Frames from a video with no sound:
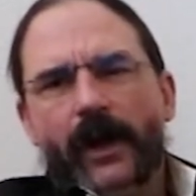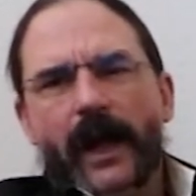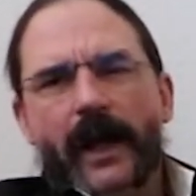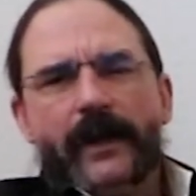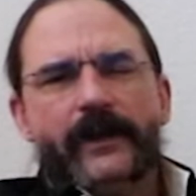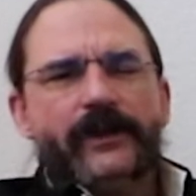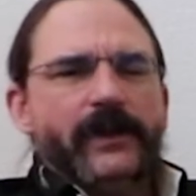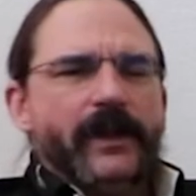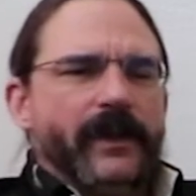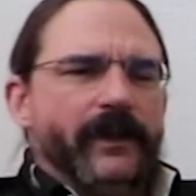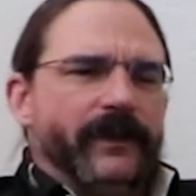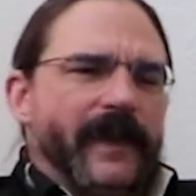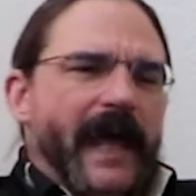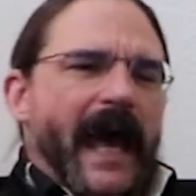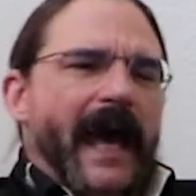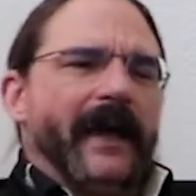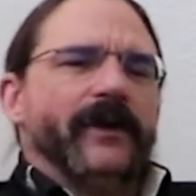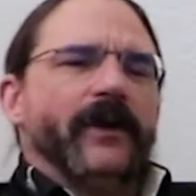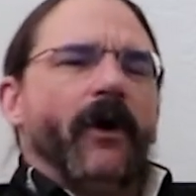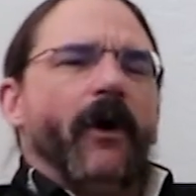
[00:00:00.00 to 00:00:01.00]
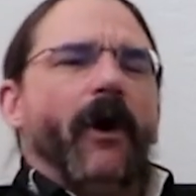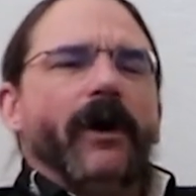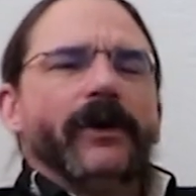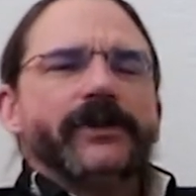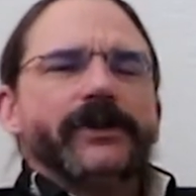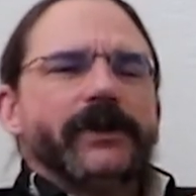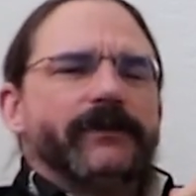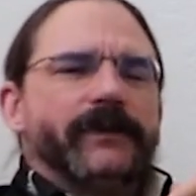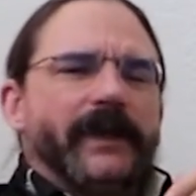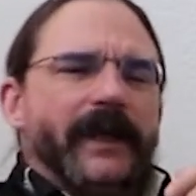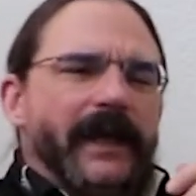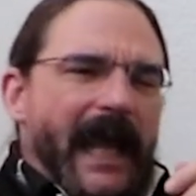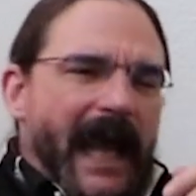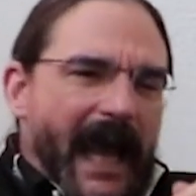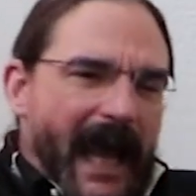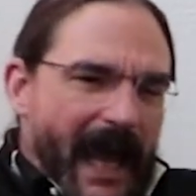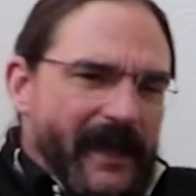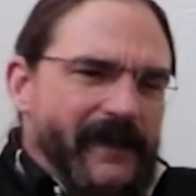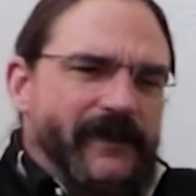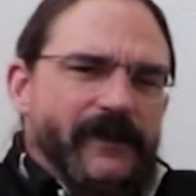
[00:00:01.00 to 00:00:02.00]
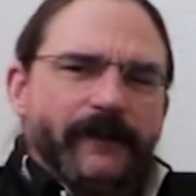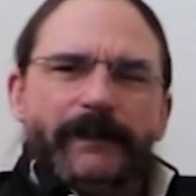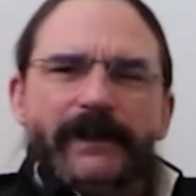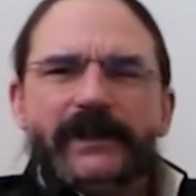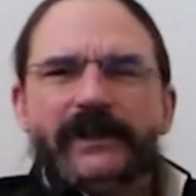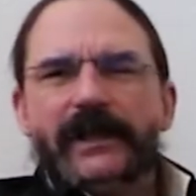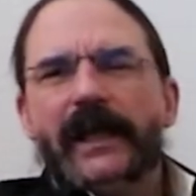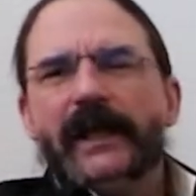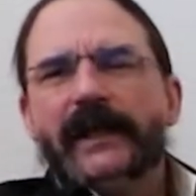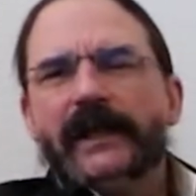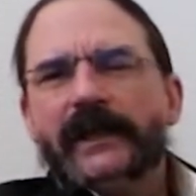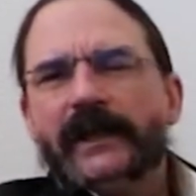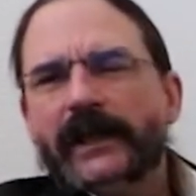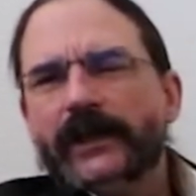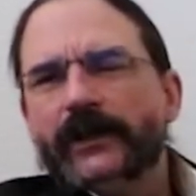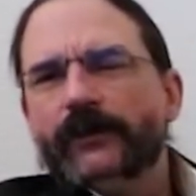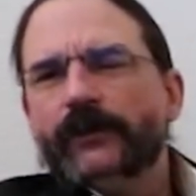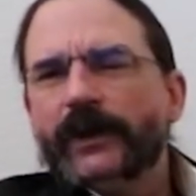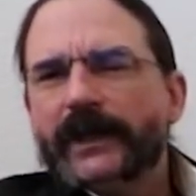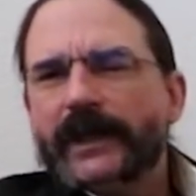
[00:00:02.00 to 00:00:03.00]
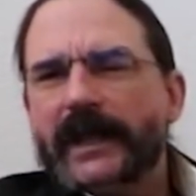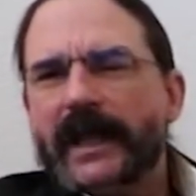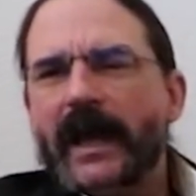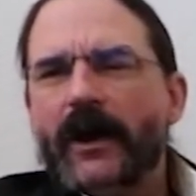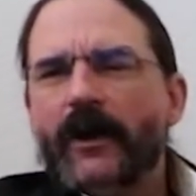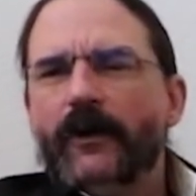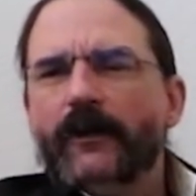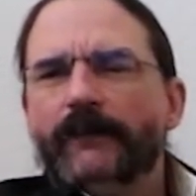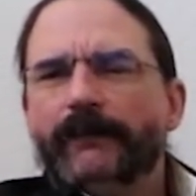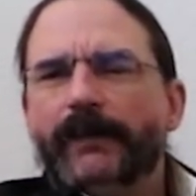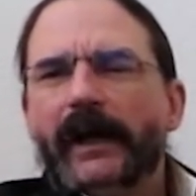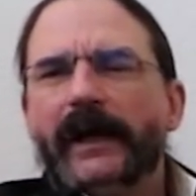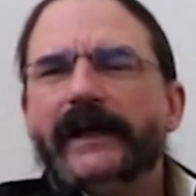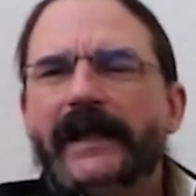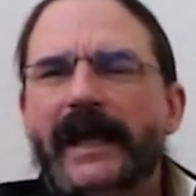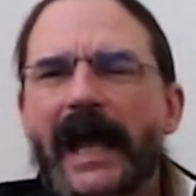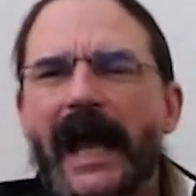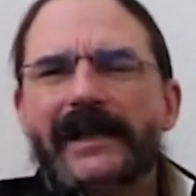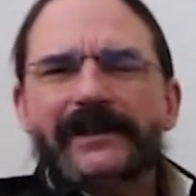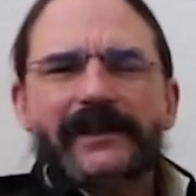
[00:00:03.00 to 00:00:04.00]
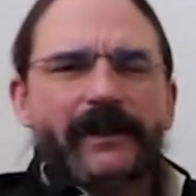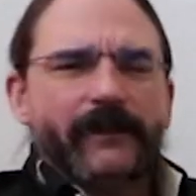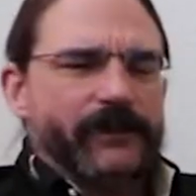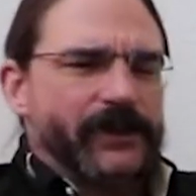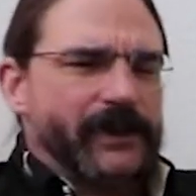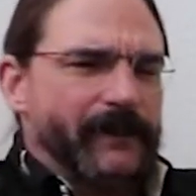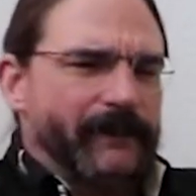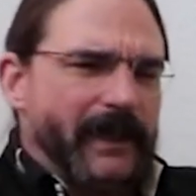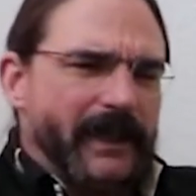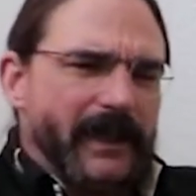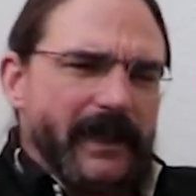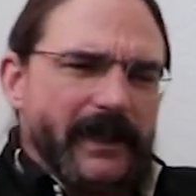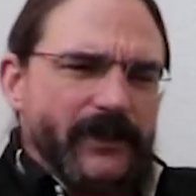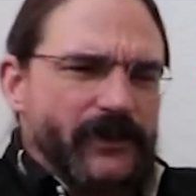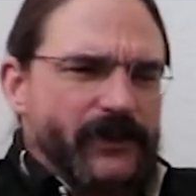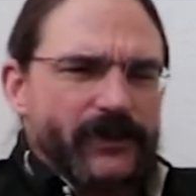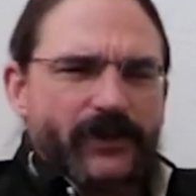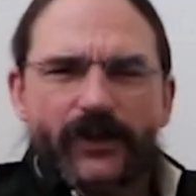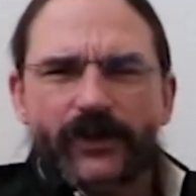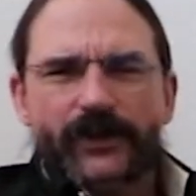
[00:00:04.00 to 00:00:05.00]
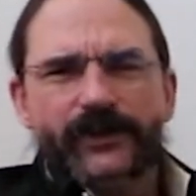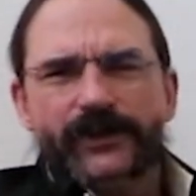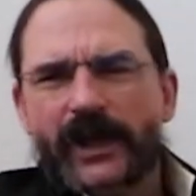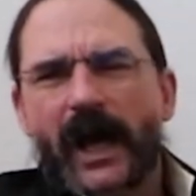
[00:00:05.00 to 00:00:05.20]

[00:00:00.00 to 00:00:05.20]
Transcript: And that also then had to be taken into account by NASA. It was something that they just could